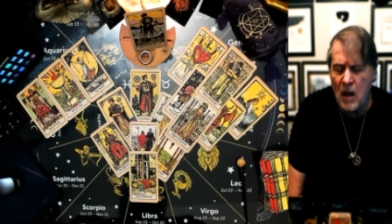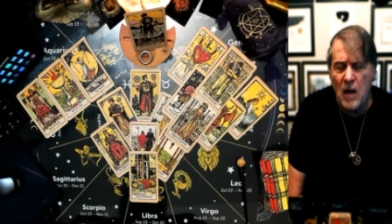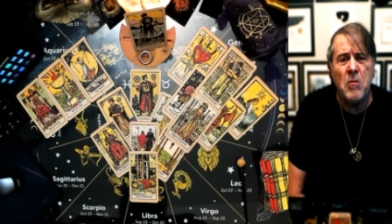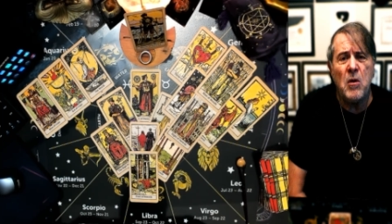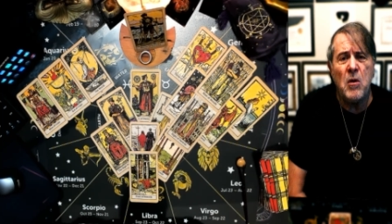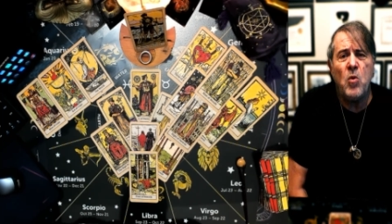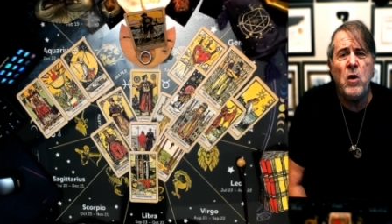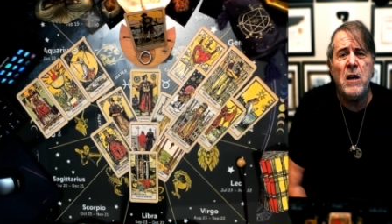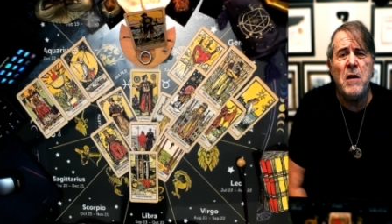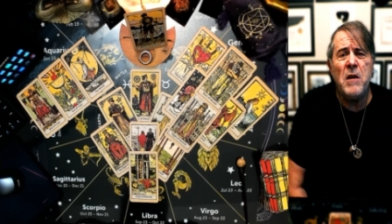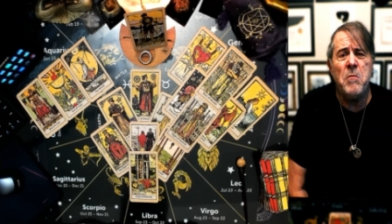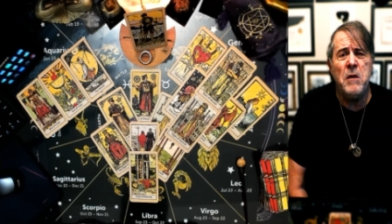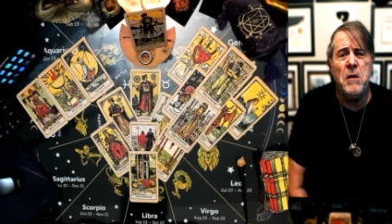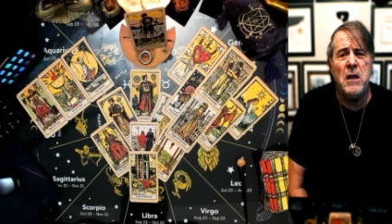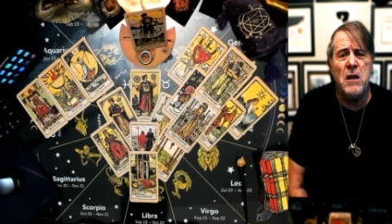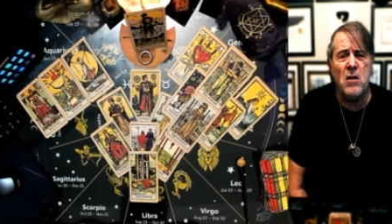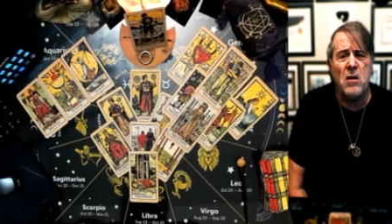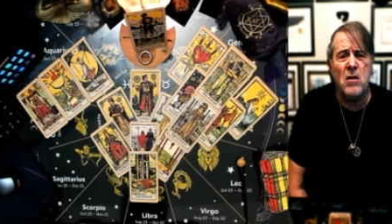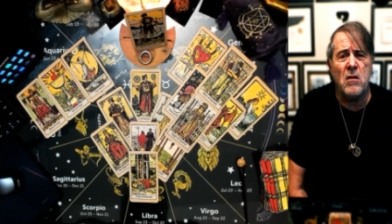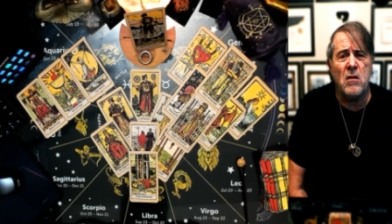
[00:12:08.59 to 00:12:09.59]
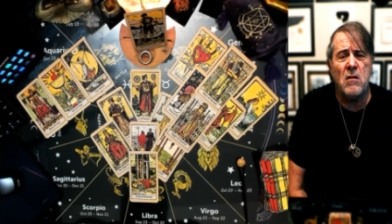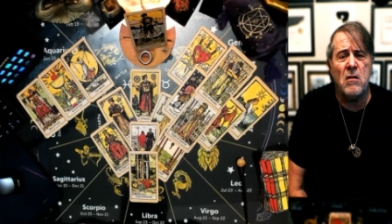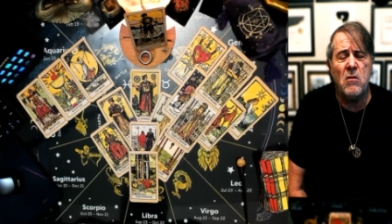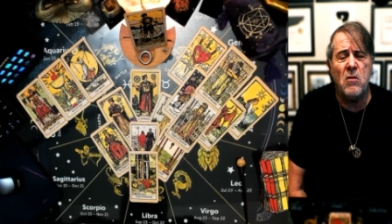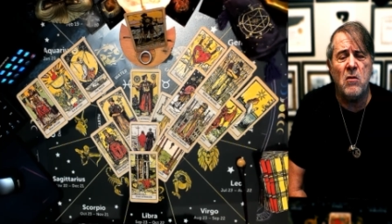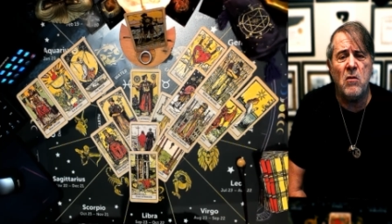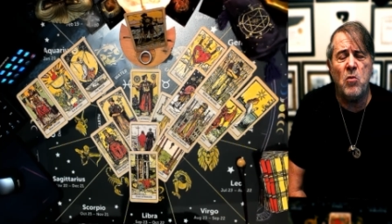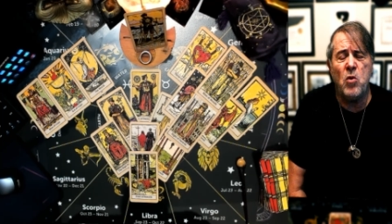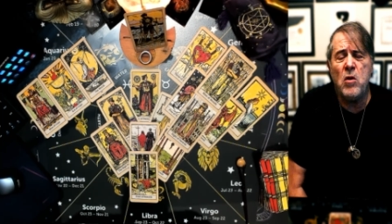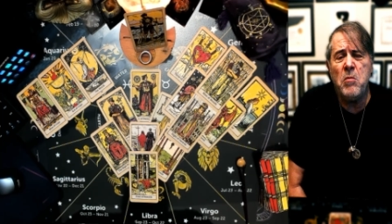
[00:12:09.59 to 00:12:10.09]
But wait a minute.
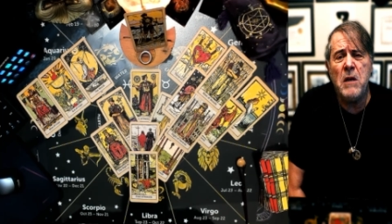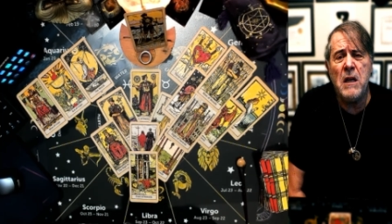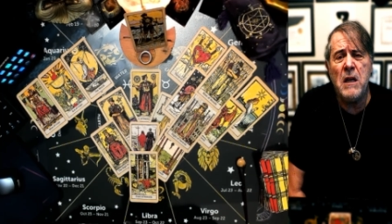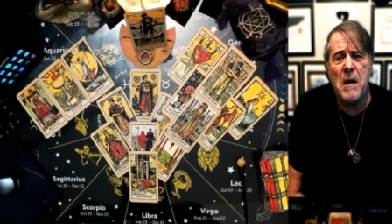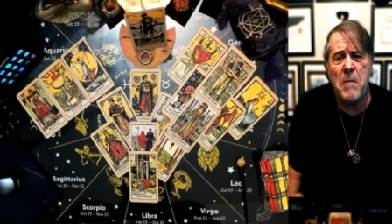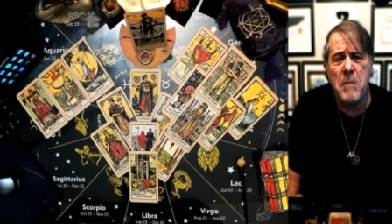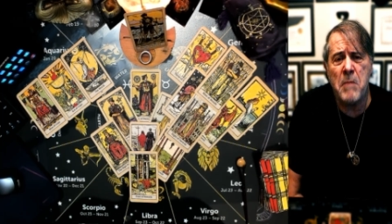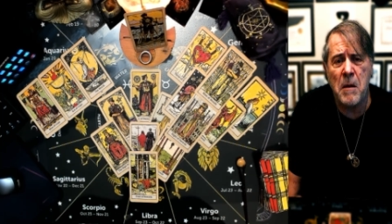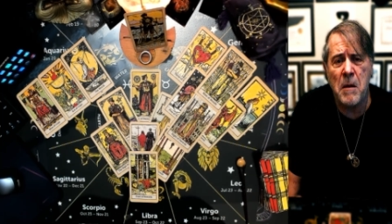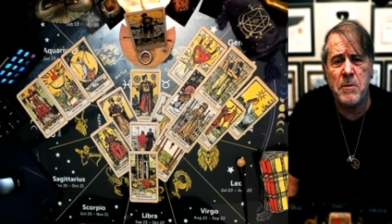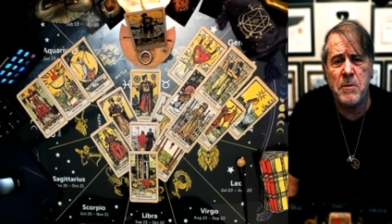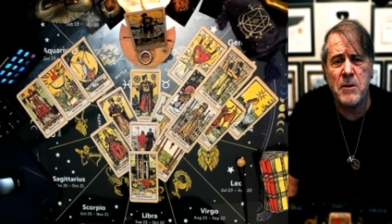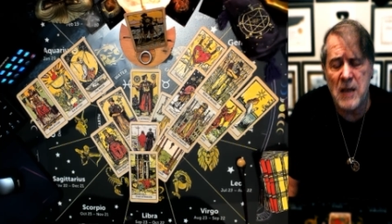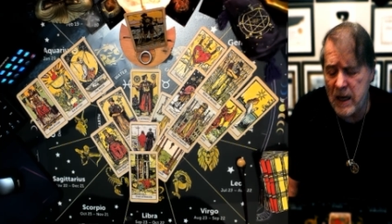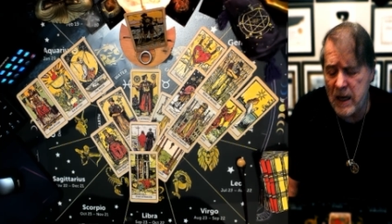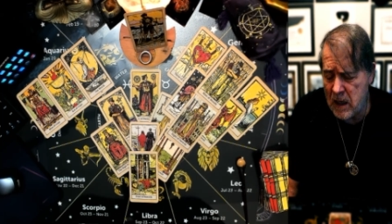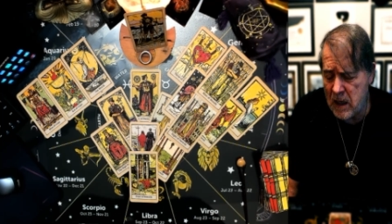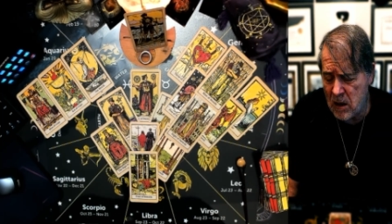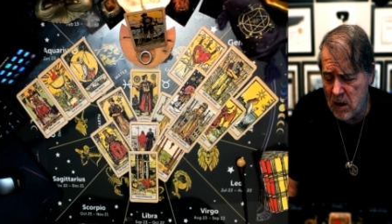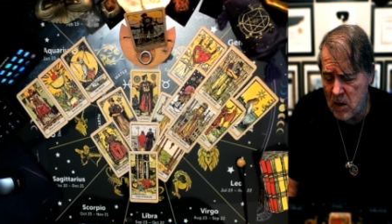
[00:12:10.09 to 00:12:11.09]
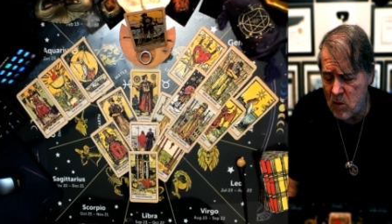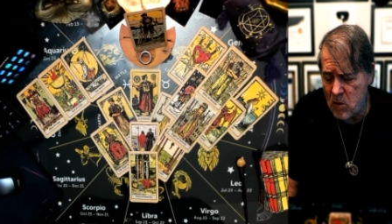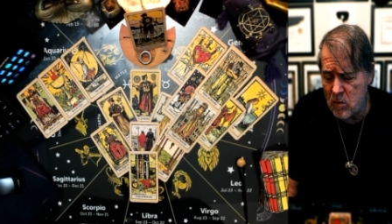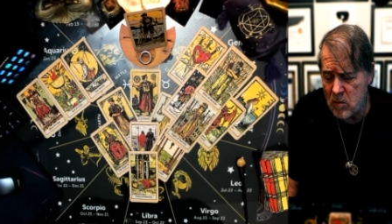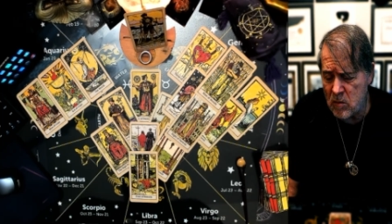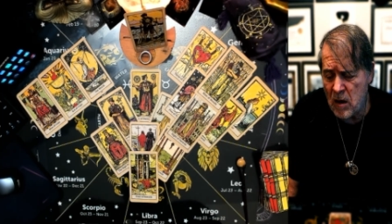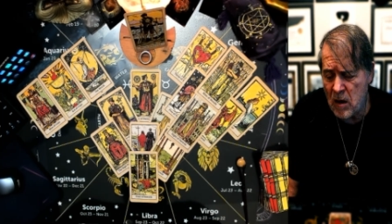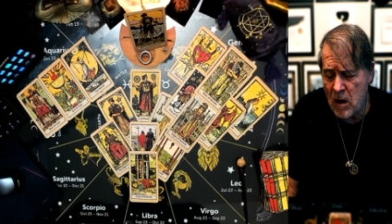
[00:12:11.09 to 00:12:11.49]
What do you mean I'm upsetting you?